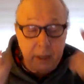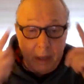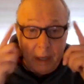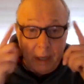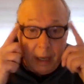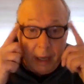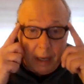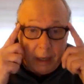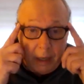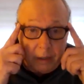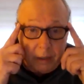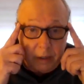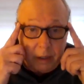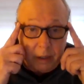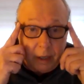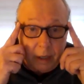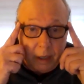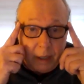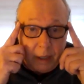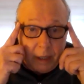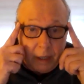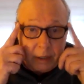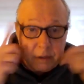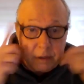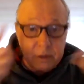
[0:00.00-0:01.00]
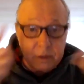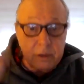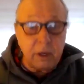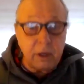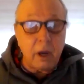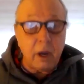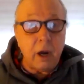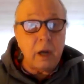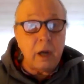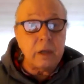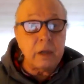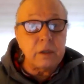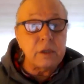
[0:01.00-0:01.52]
and it
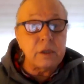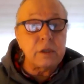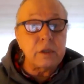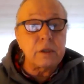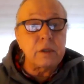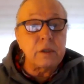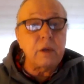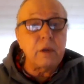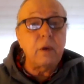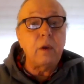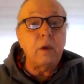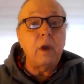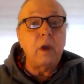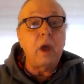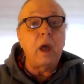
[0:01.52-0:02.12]
starts